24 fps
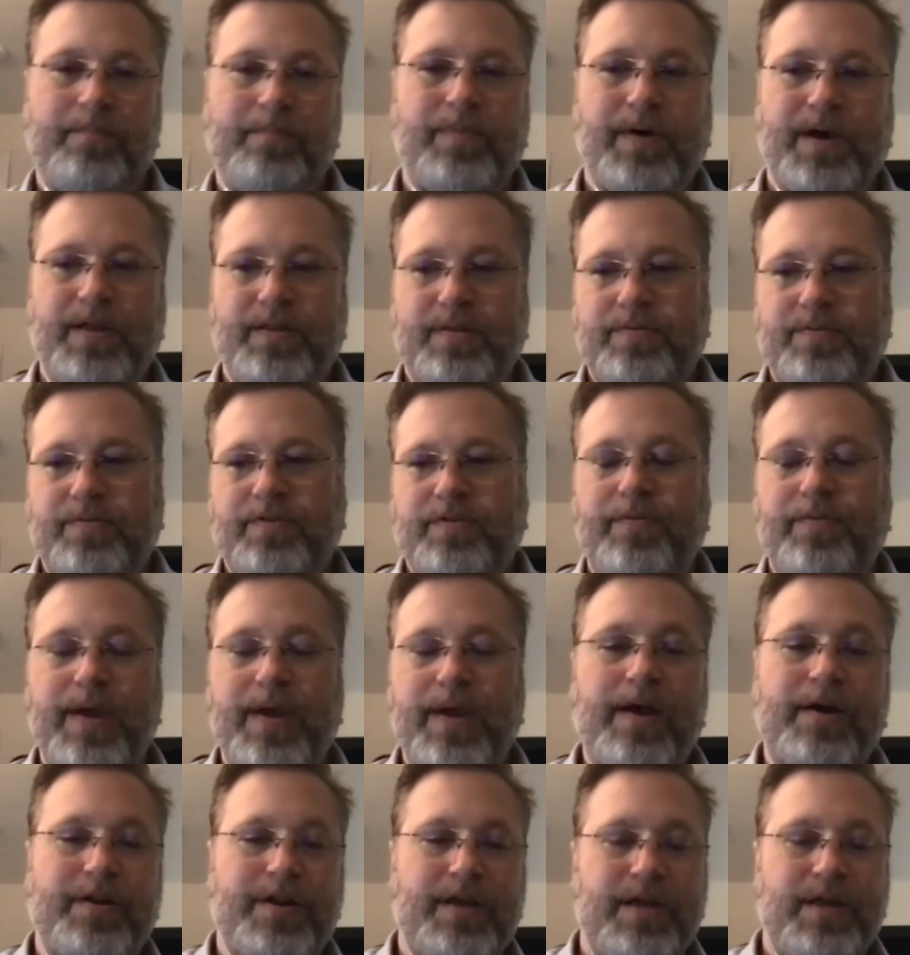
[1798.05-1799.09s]
But the
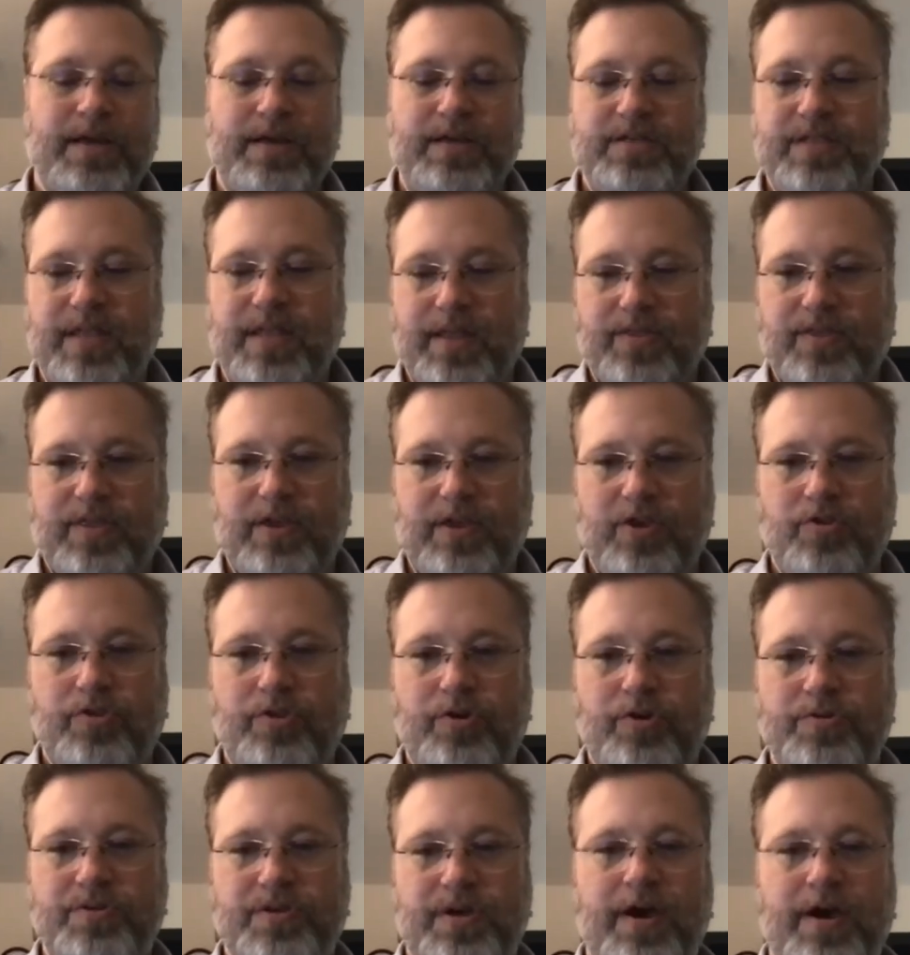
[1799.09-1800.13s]
reality is that the,
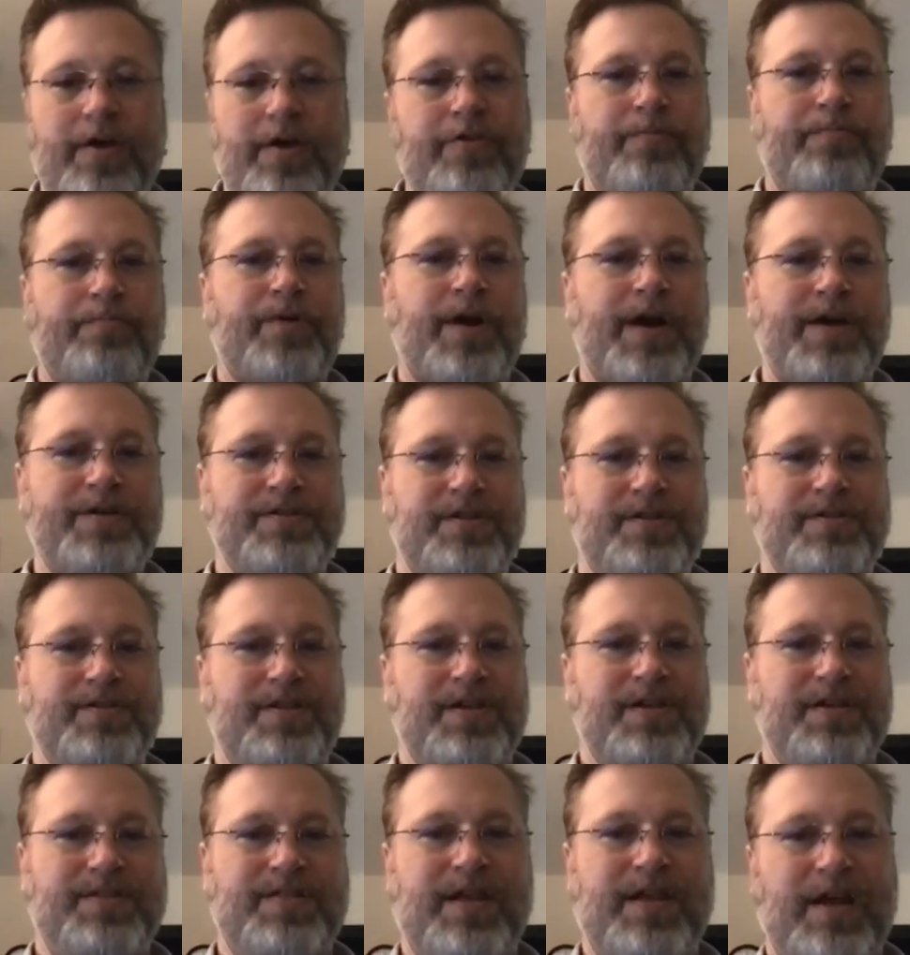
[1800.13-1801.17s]
those other
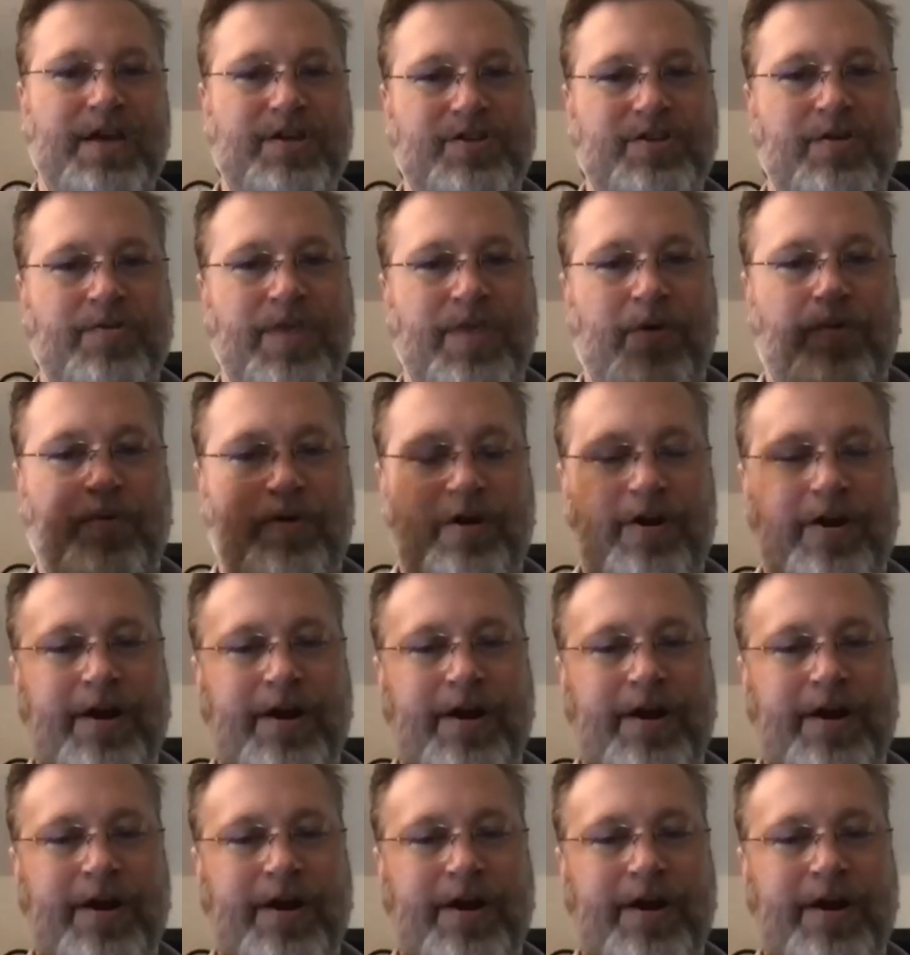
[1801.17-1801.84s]
processes that I showed that were